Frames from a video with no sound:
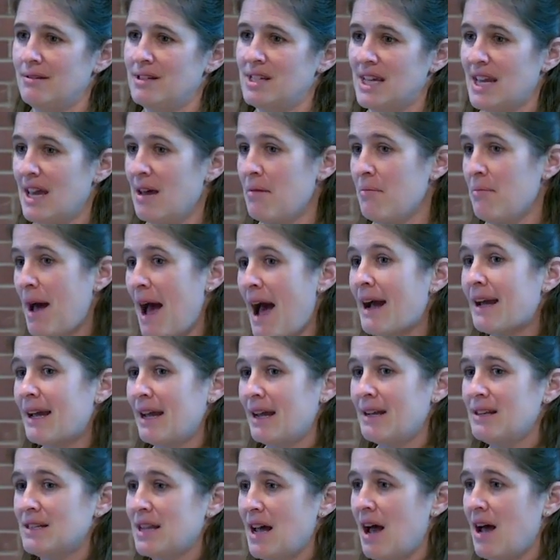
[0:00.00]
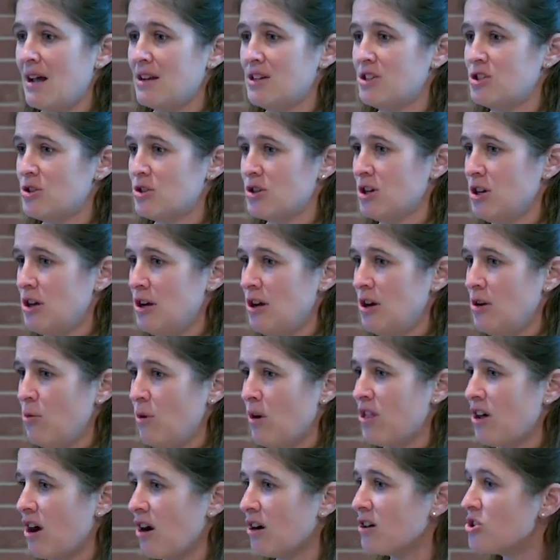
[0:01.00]
to get back in touch
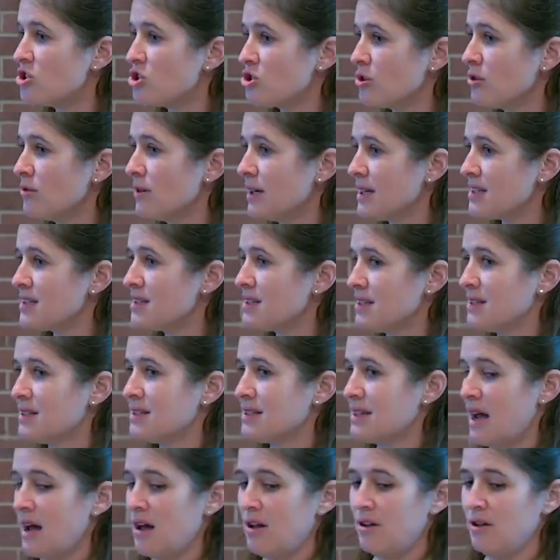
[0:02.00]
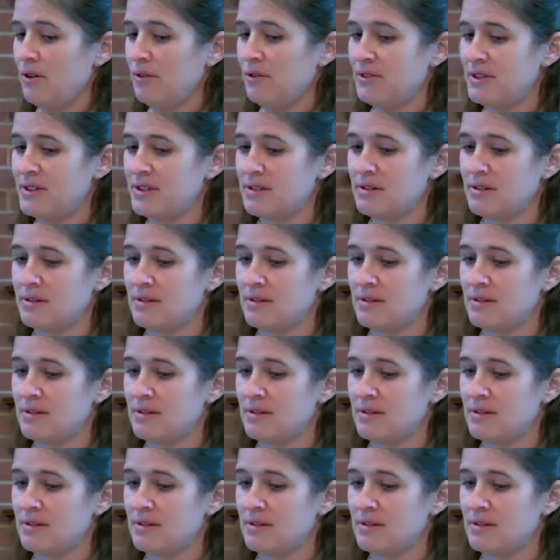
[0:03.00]
with our truest selves.